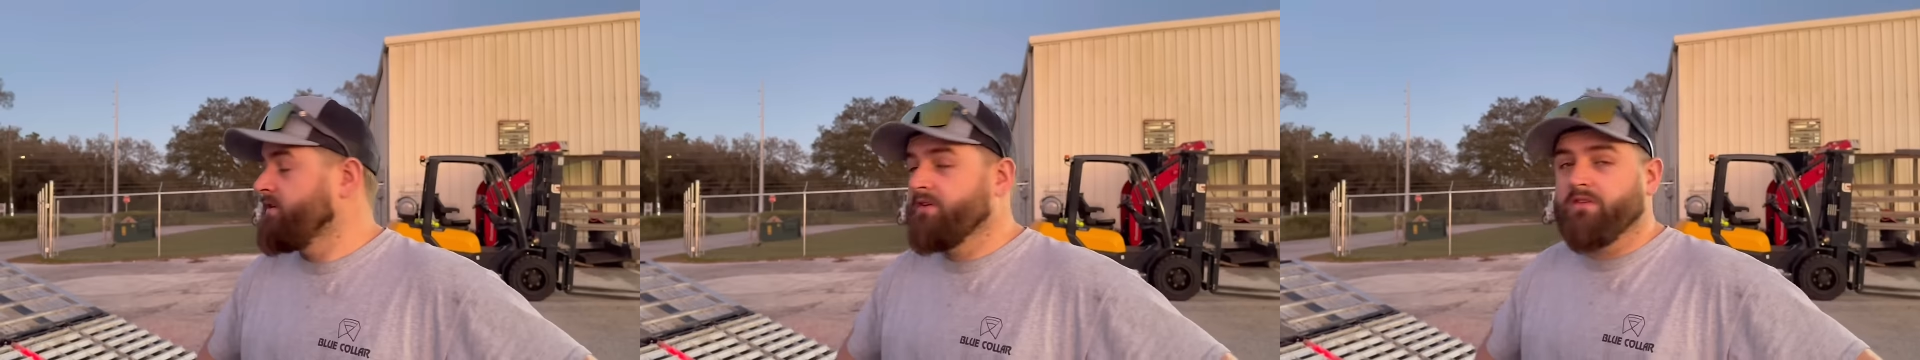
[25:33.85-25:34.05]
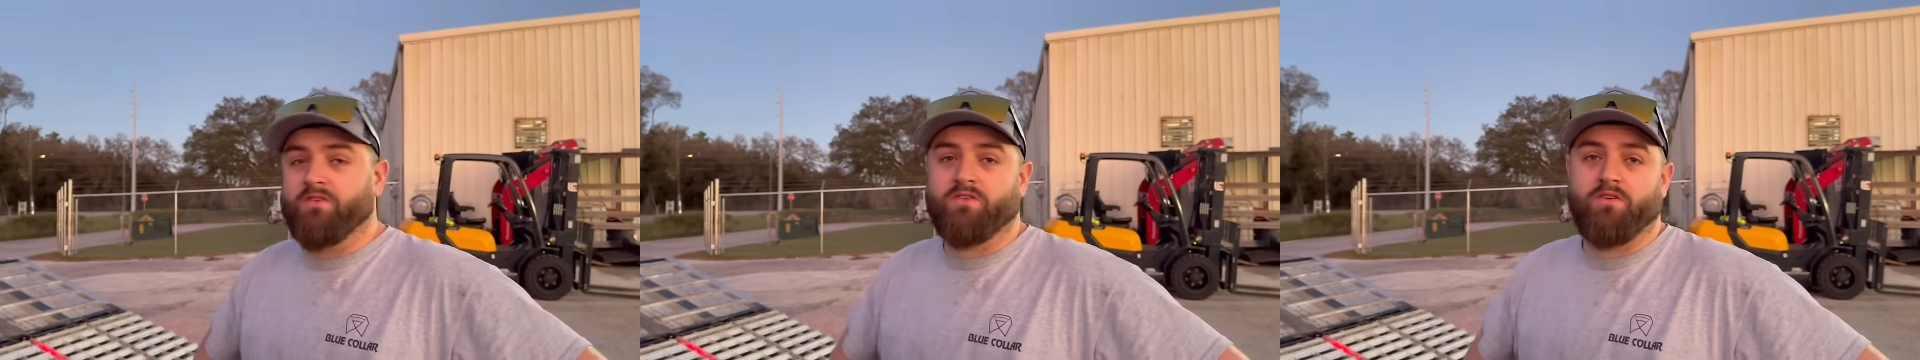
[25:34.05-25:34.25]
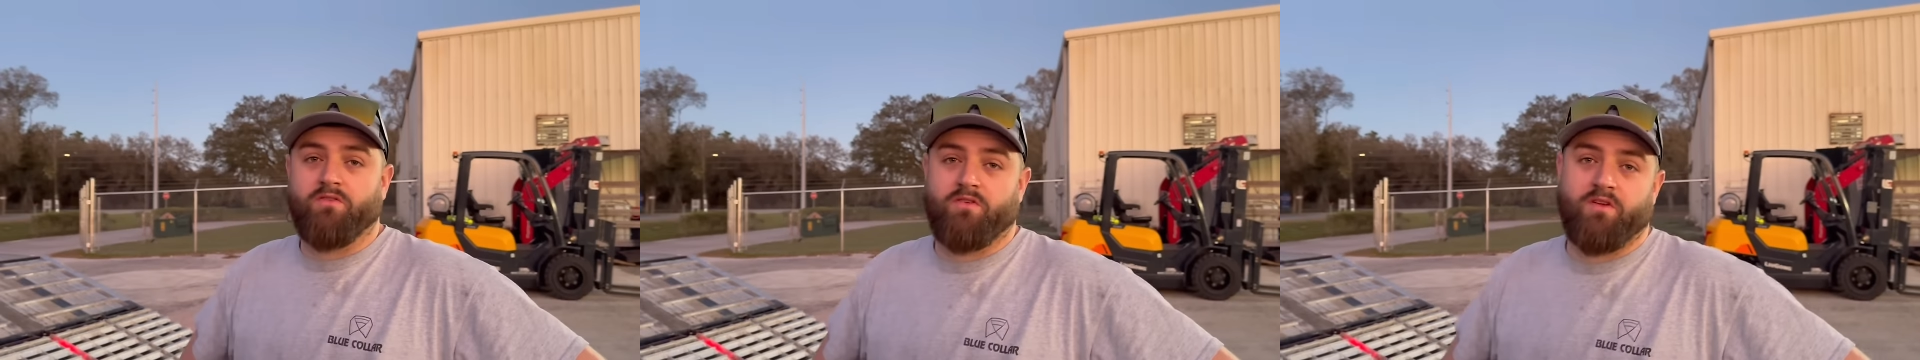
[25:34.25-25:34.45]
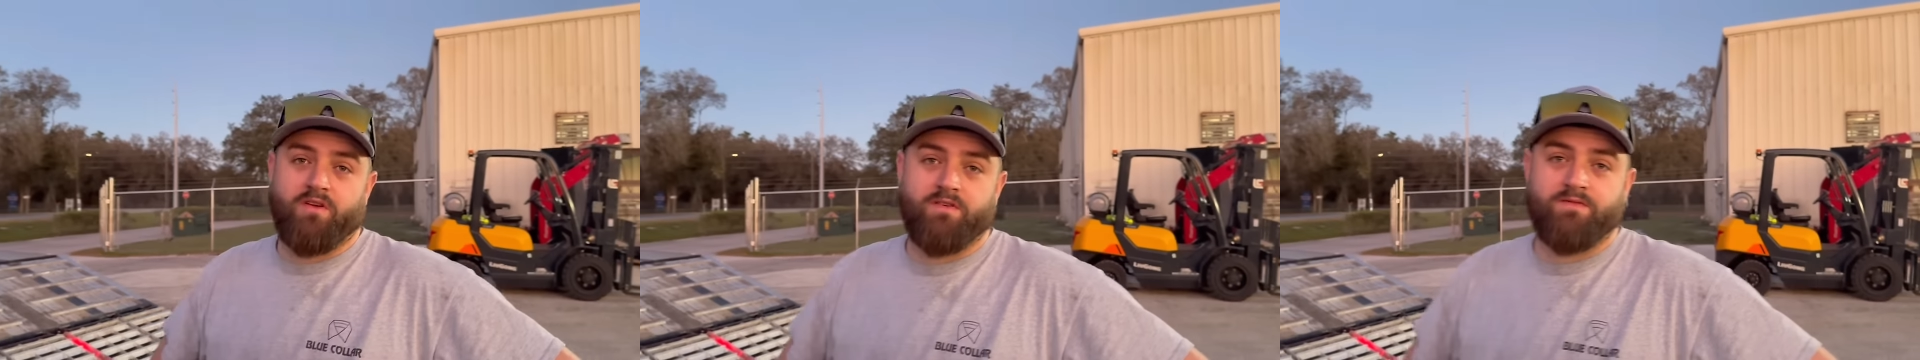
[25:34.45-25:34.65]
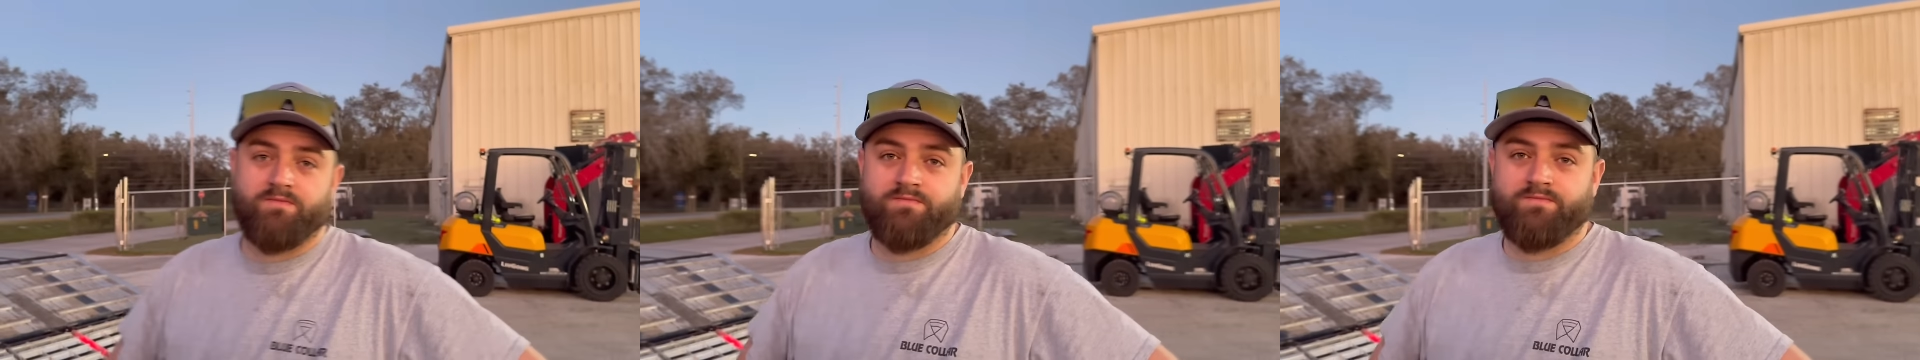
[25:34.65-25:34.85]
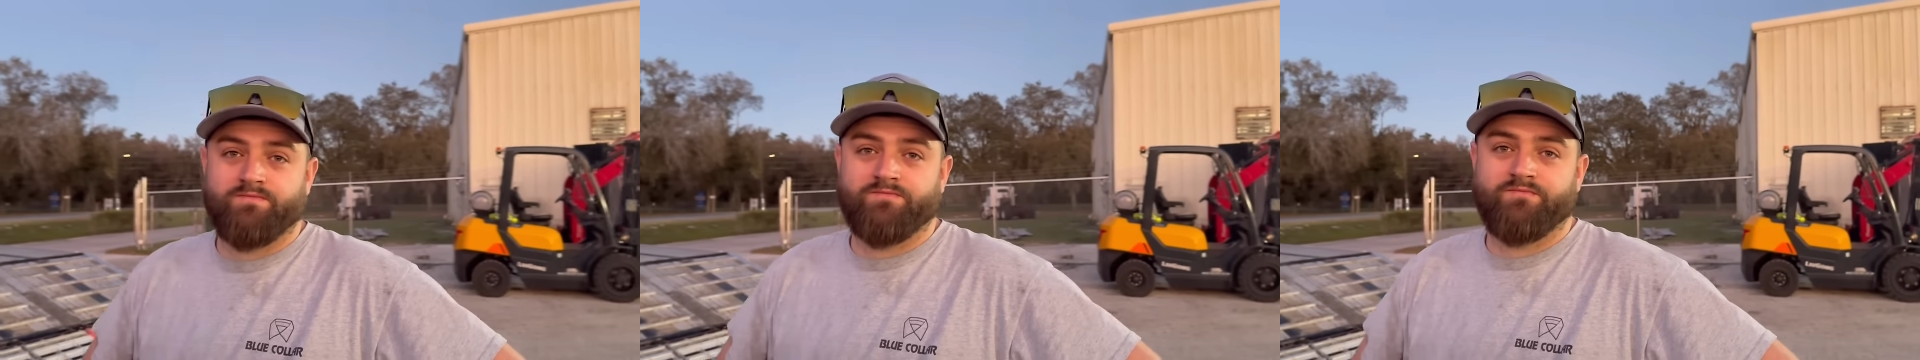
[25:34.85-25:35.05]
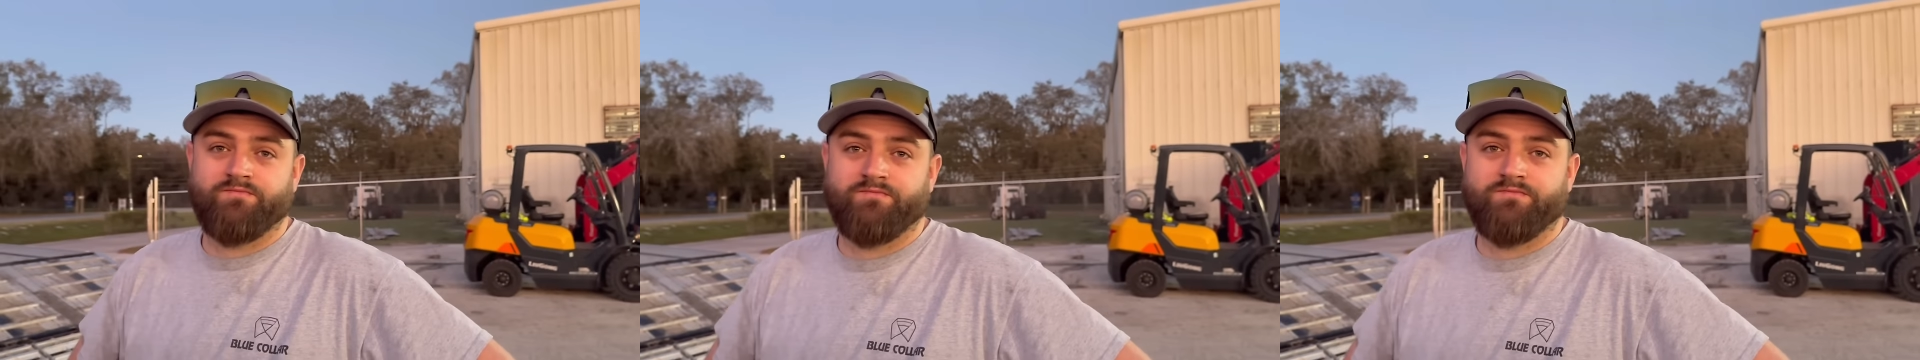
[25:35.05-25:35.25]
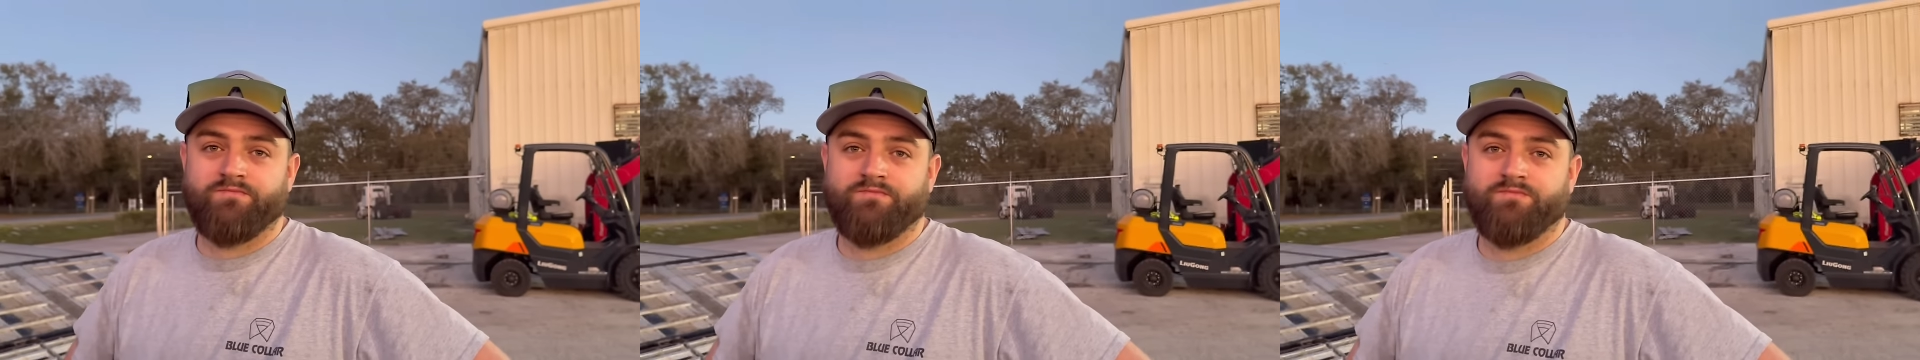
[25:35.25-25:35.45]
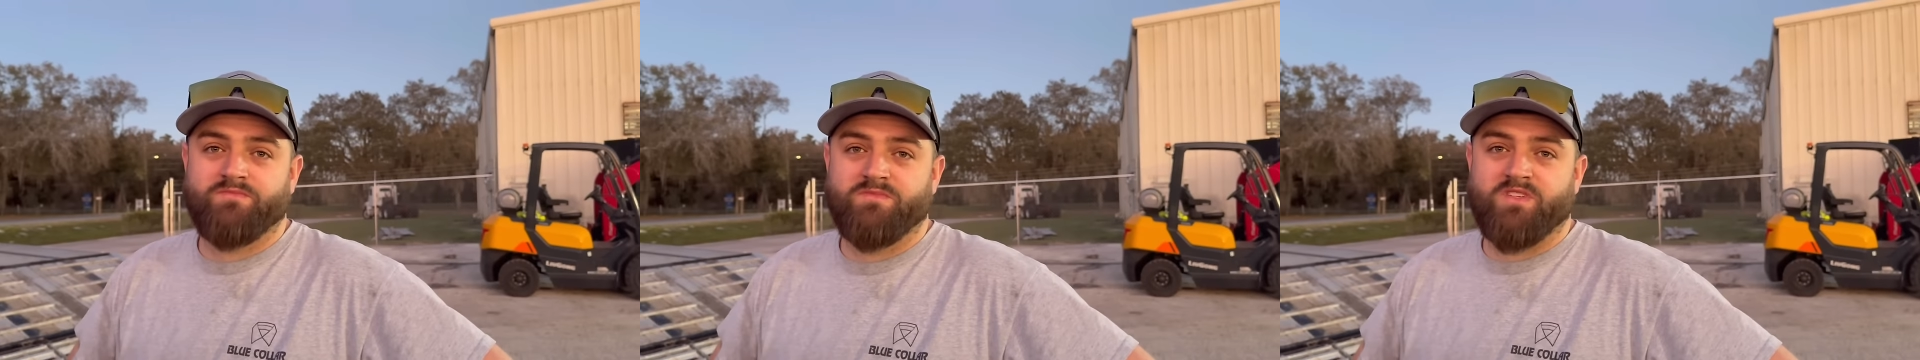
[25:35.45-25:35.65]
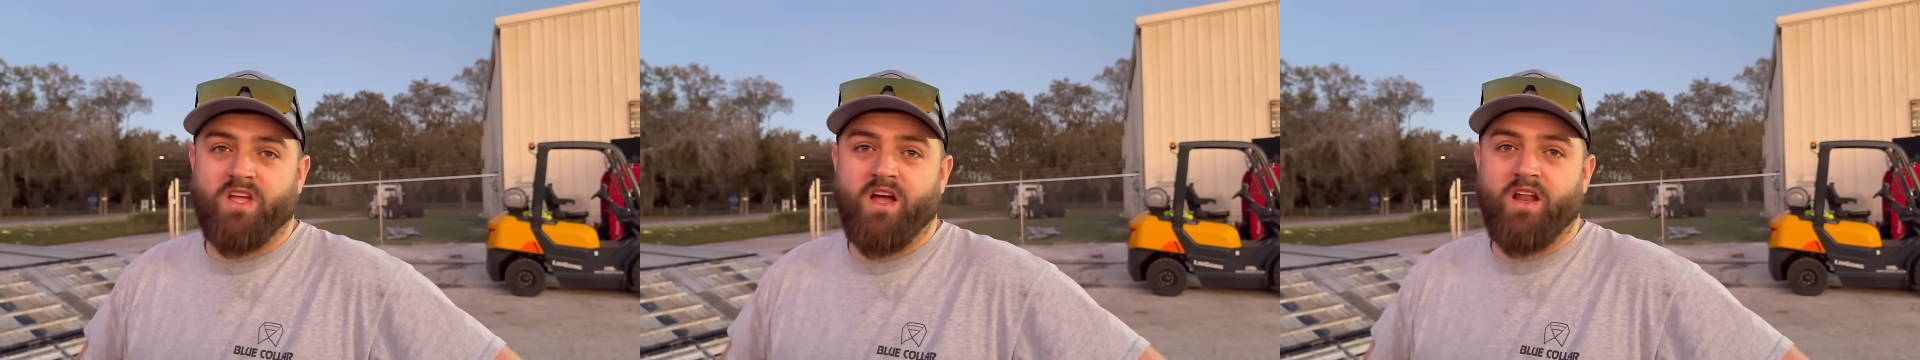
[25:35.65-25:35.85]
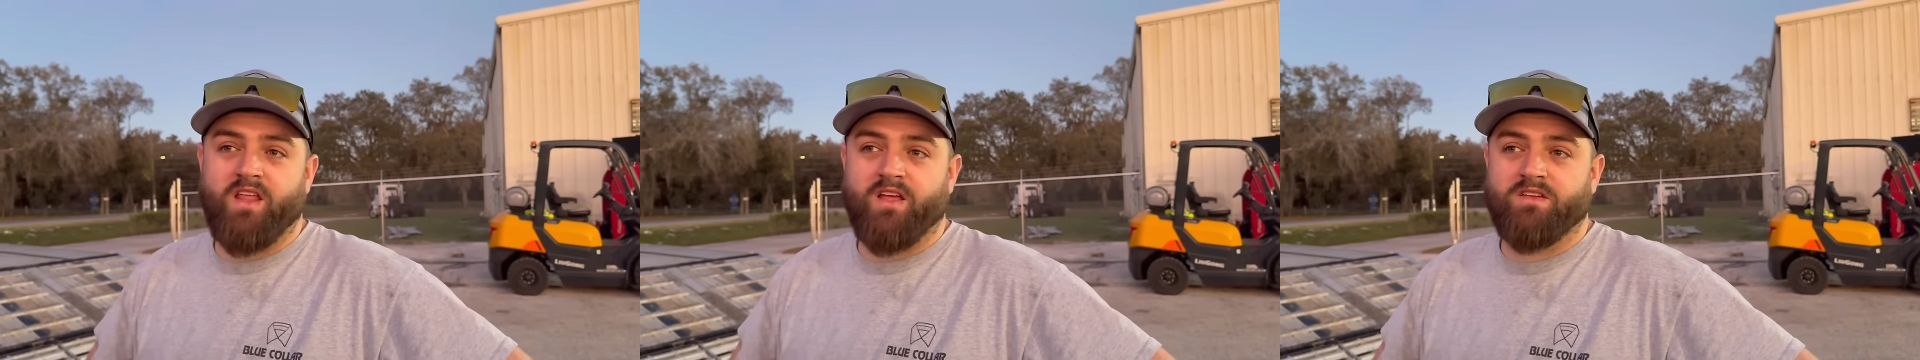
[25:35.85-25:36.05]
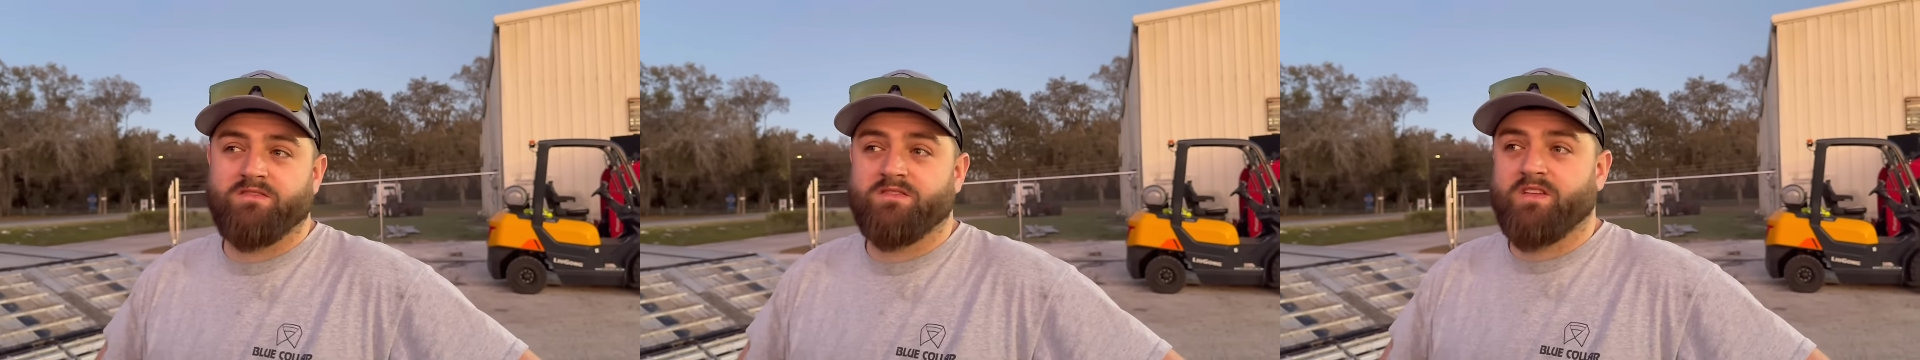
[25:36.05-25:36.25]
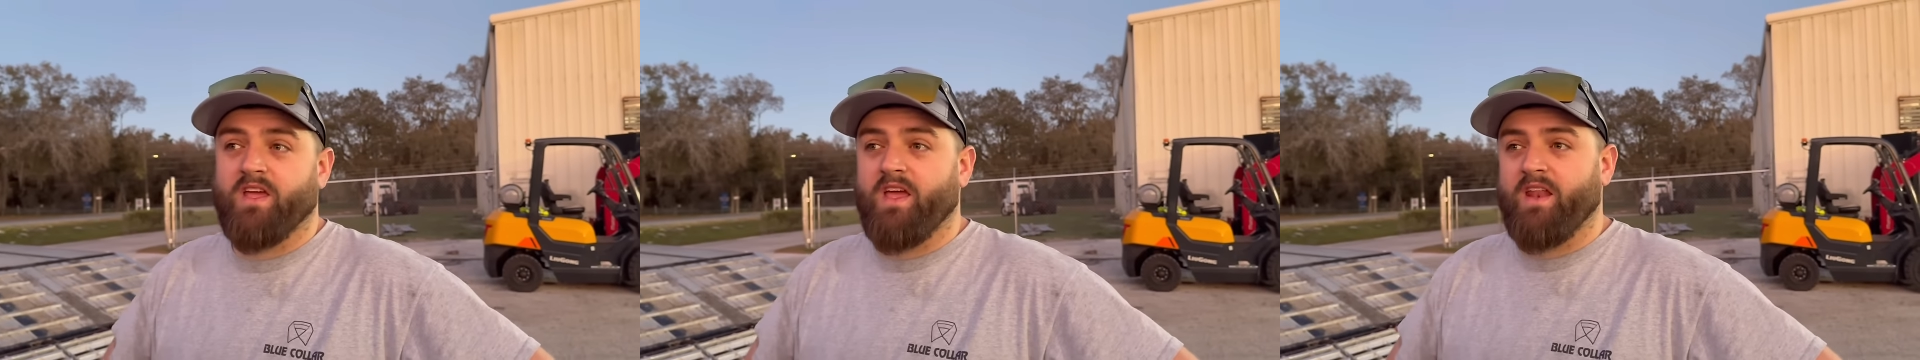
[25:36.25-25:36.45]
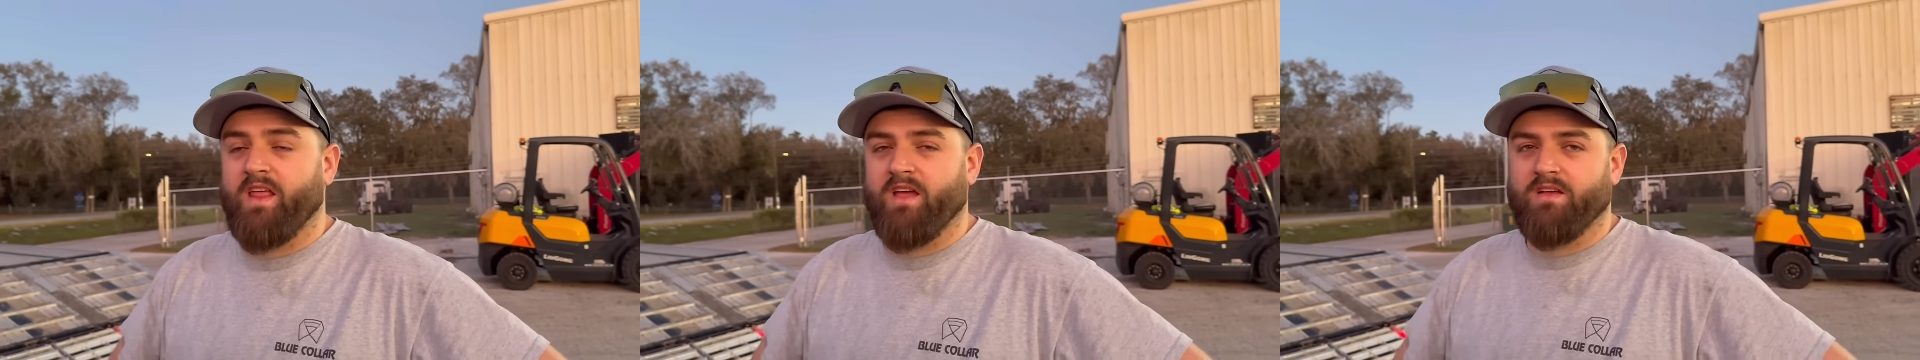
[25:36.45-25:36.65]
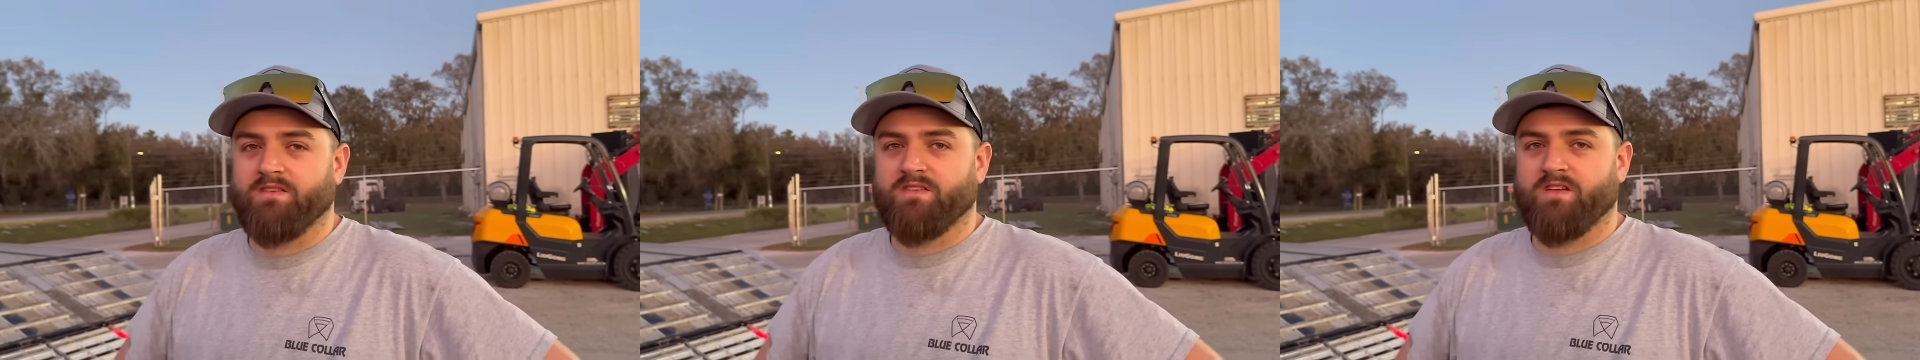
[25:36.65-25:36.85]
the Scania. Scania.